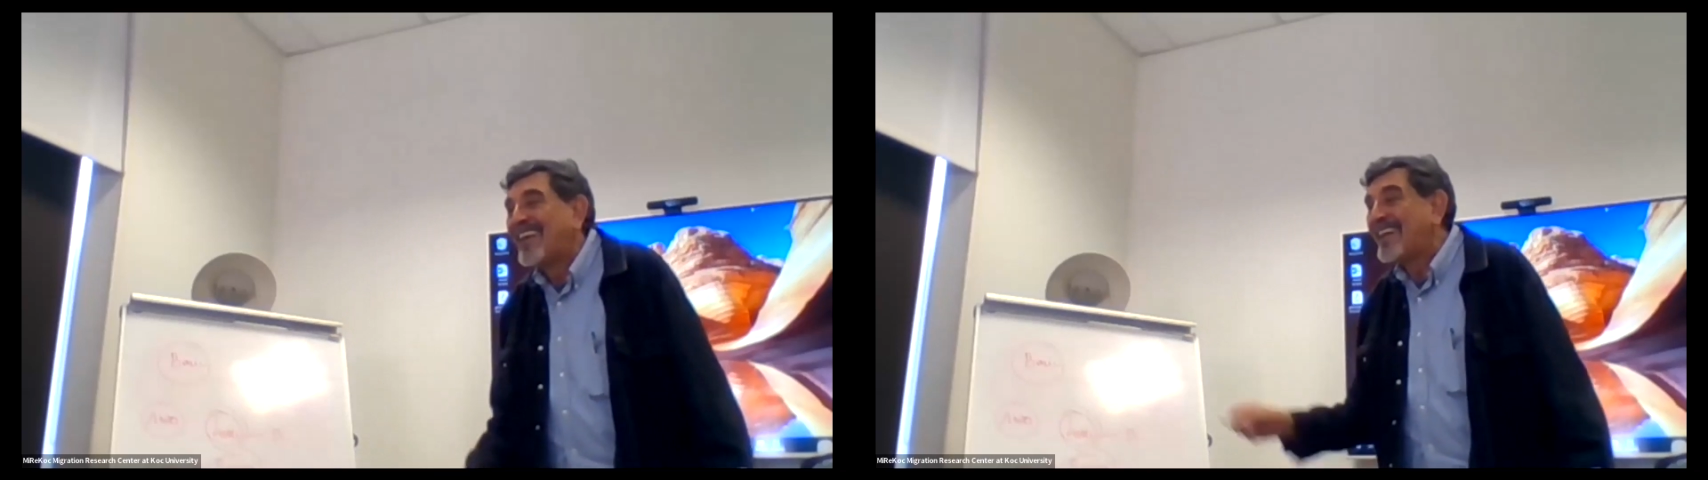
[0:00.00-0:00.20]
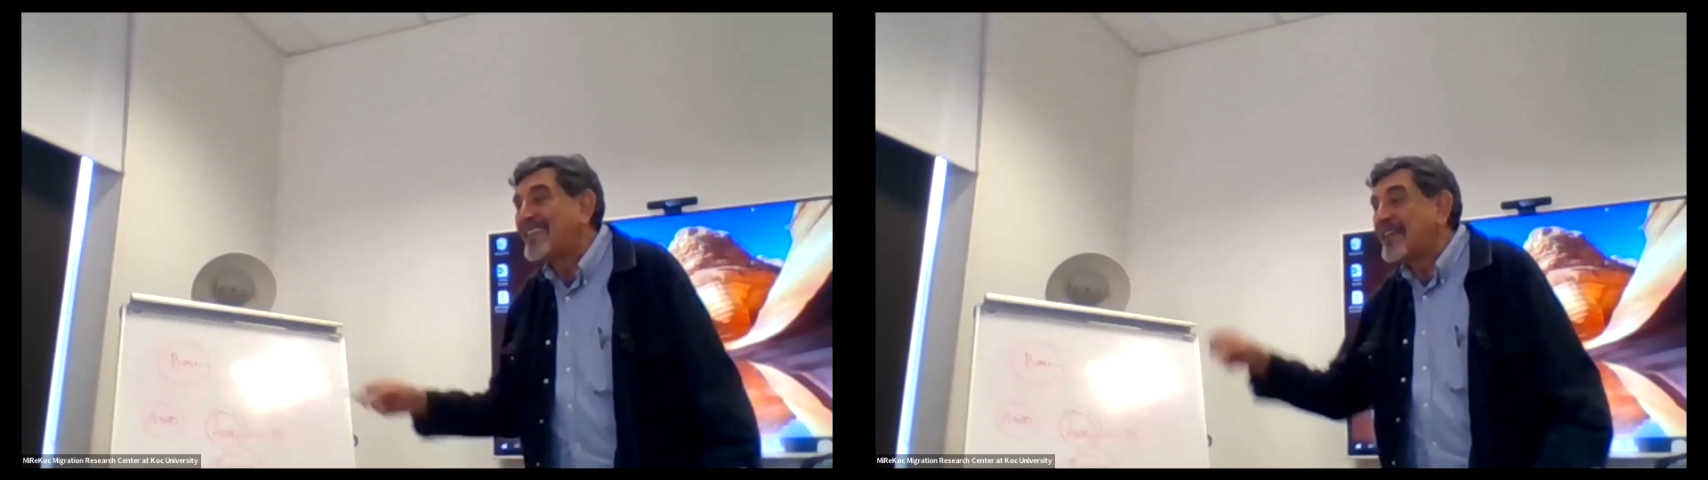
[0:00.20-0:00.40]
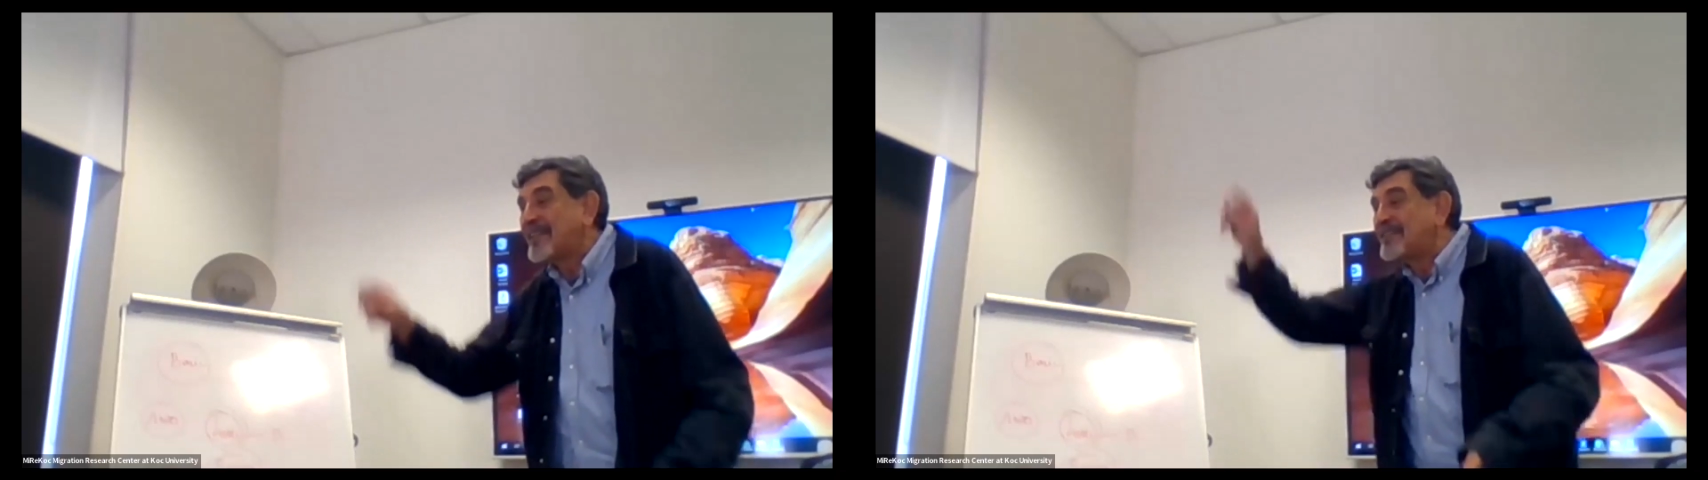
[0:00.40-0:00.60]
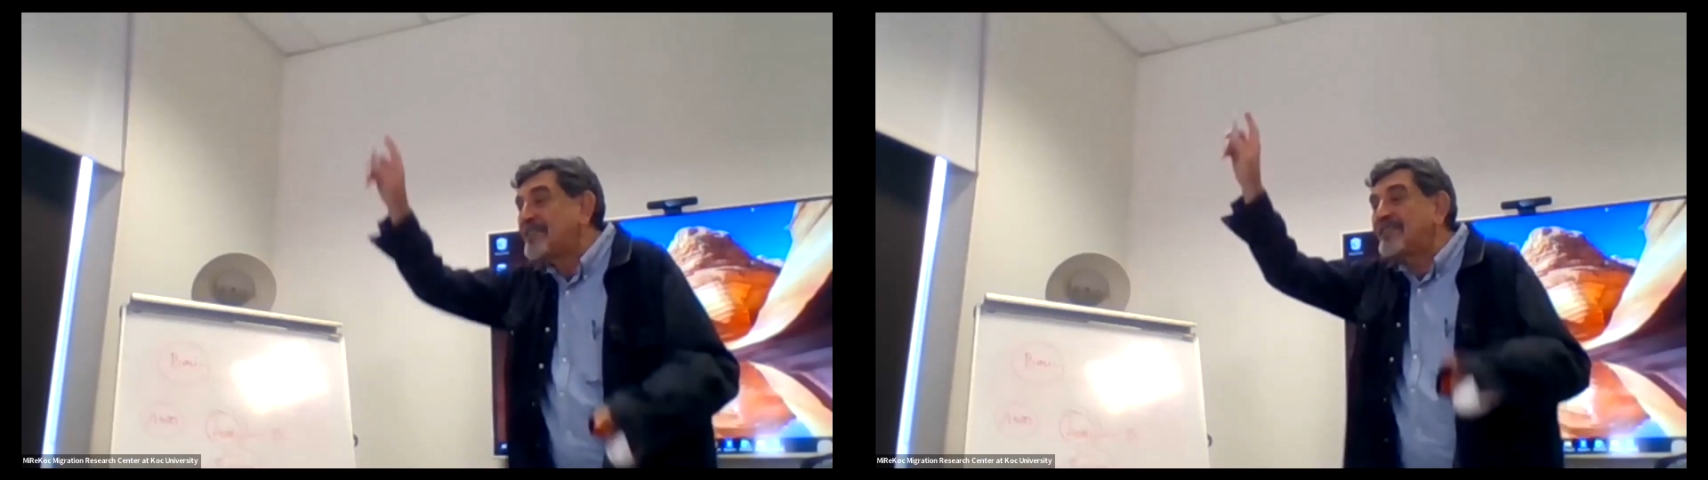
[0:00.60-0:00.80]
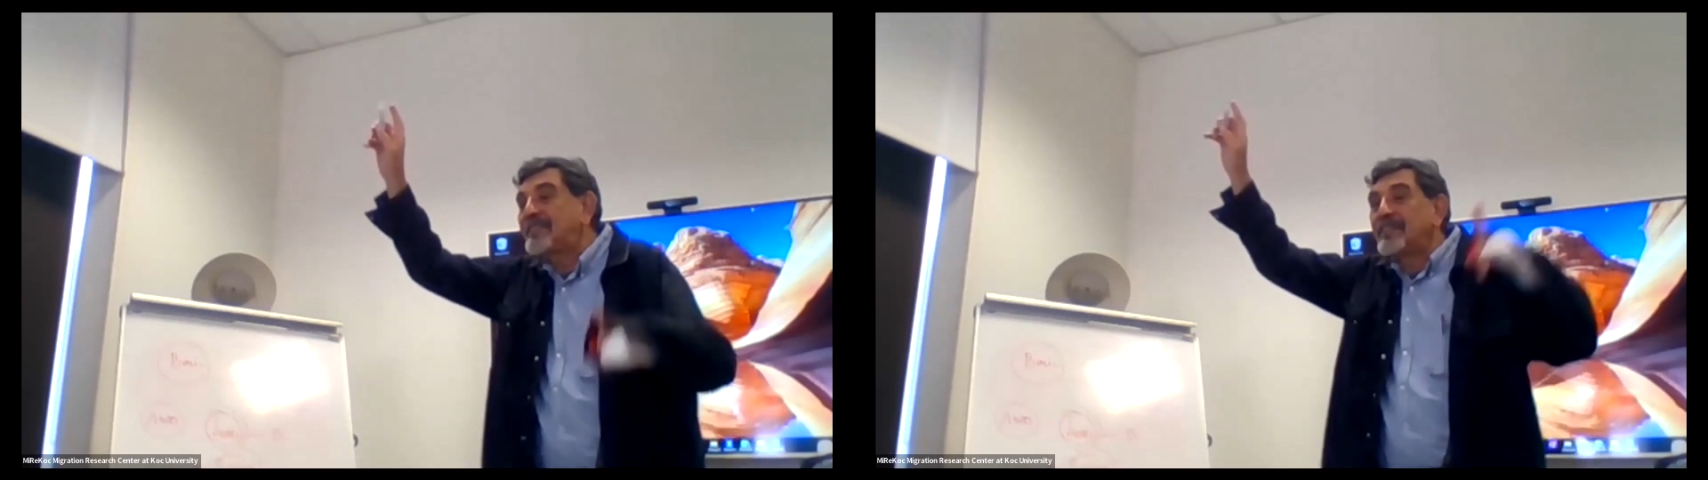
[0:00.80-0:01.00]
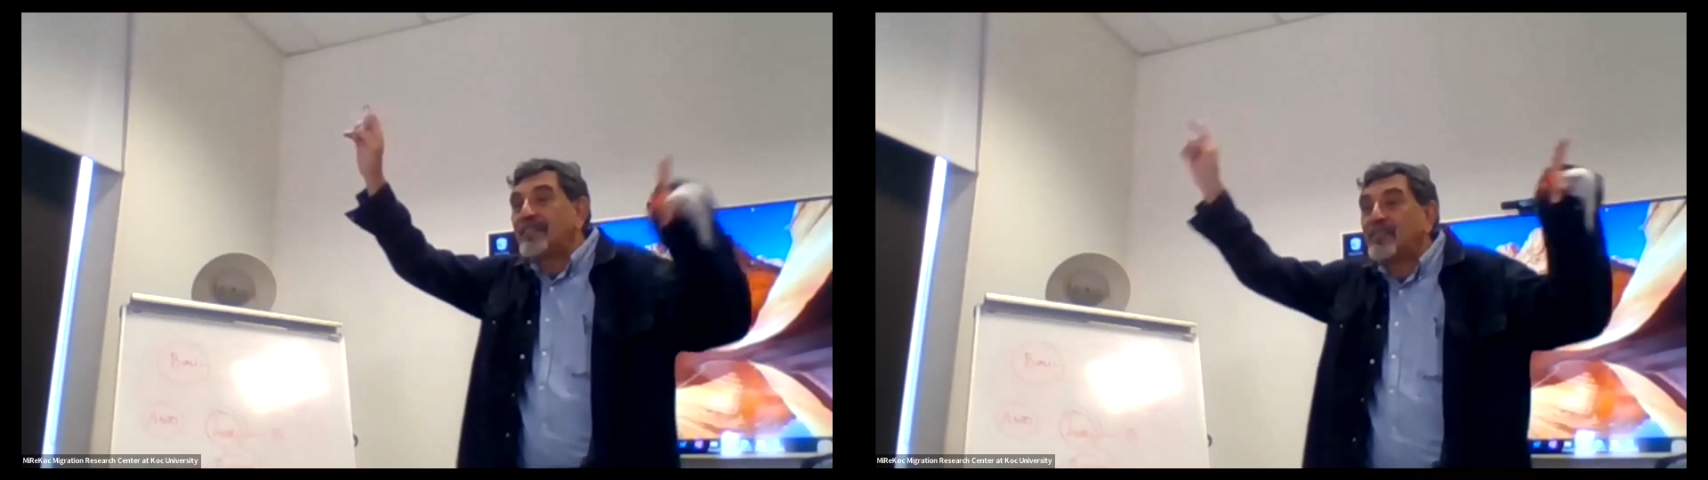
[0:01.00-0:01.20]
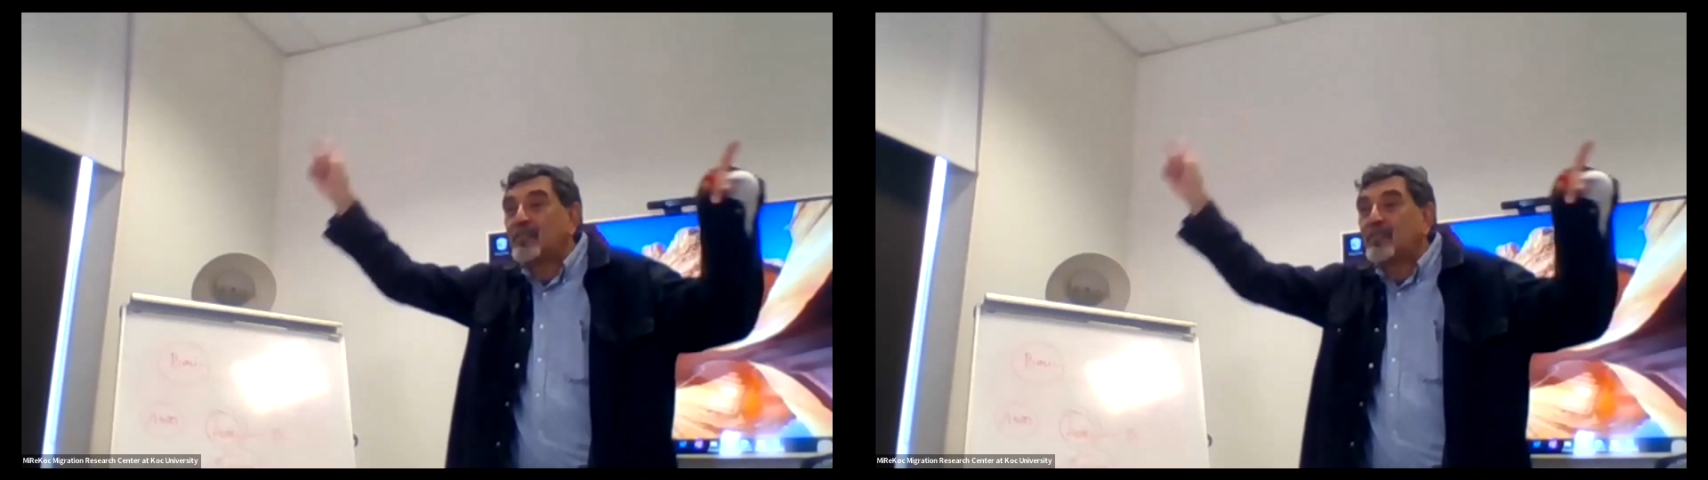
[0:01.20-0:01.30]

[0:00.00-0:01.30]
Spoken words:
And this series